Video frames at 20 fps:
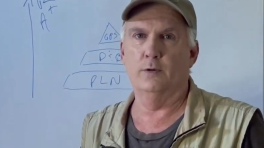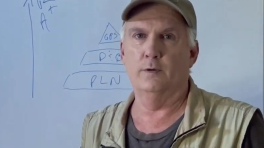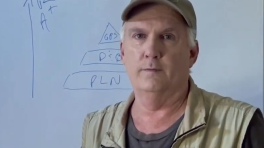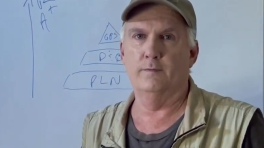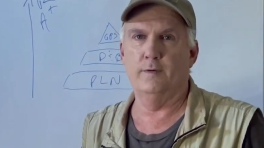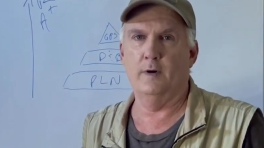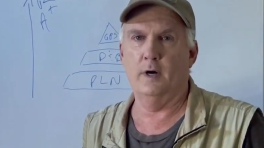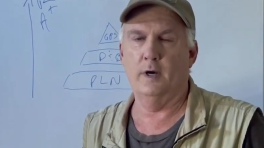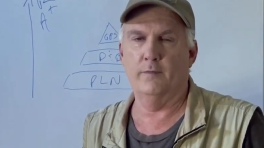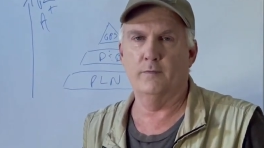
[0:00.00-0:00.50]
in
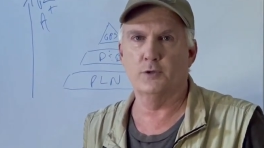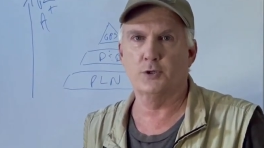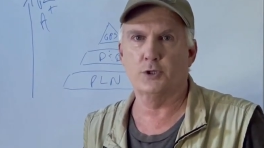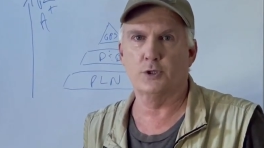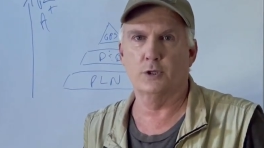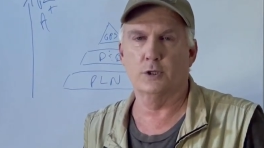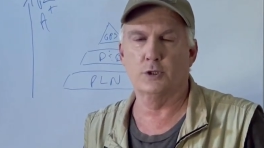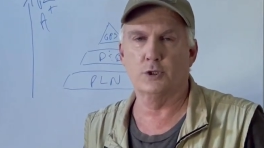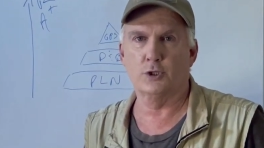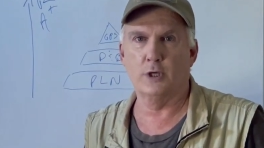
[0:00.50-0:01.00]
5 or
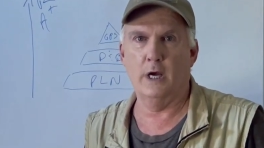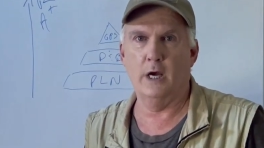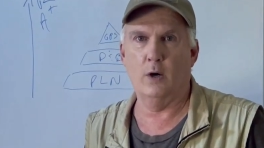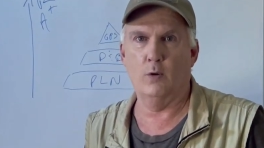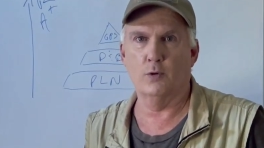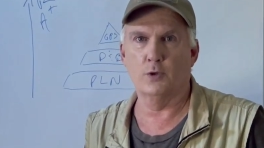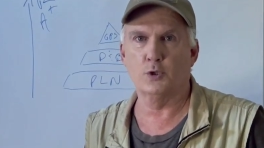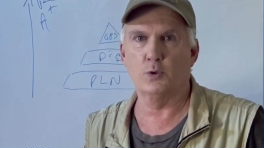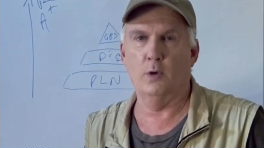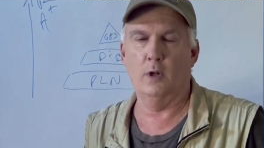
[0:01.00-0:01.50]
6
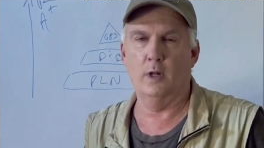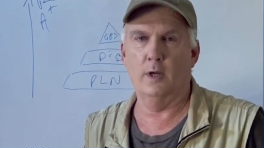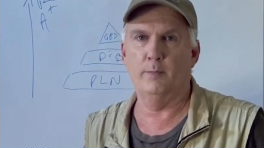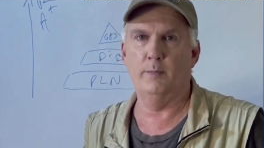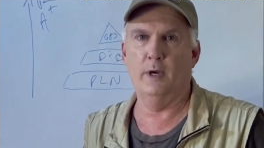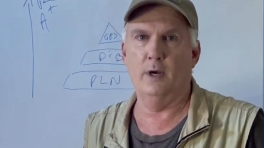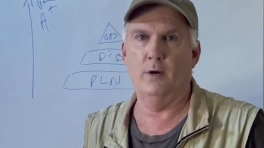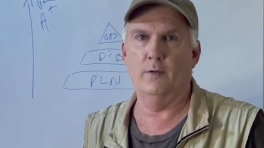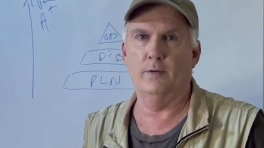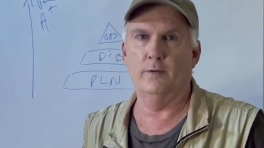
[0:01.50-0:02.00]
hours while I'm
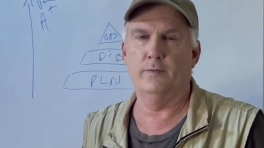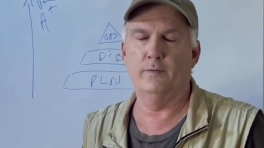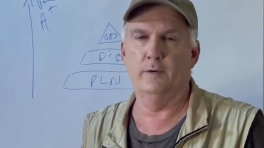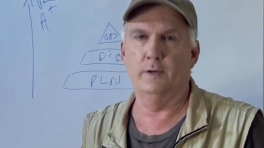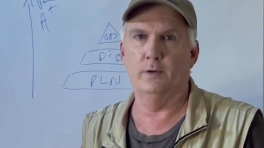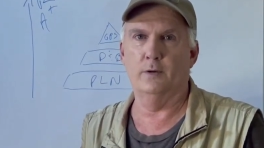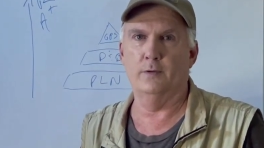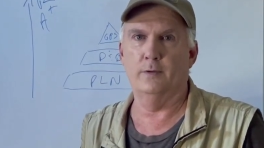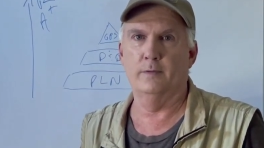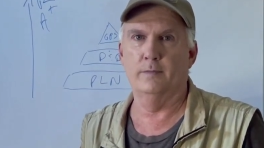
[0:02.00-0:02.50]
out in the
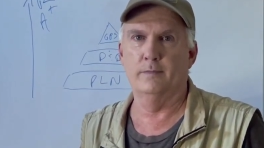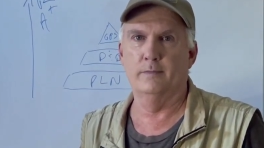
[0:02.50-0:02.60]
field?